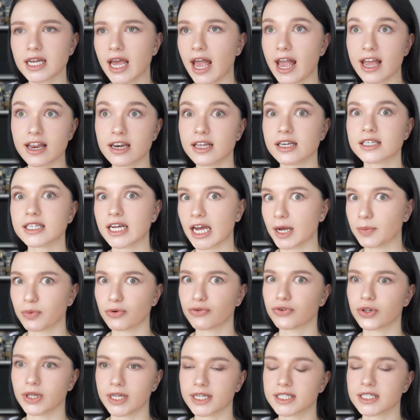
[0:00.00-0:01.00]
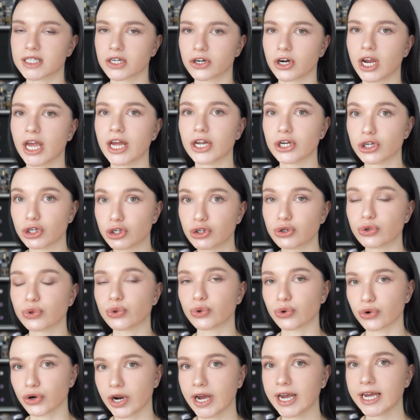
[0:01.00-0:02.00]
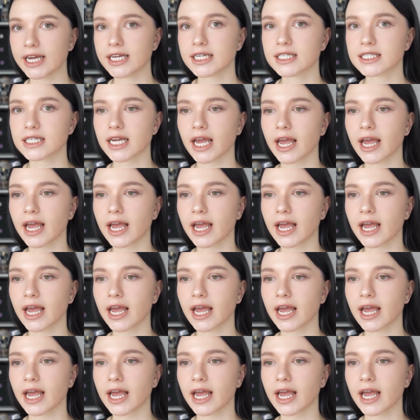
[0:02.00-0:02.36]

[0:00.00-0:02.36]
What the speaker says: any type of cleanser can do, right?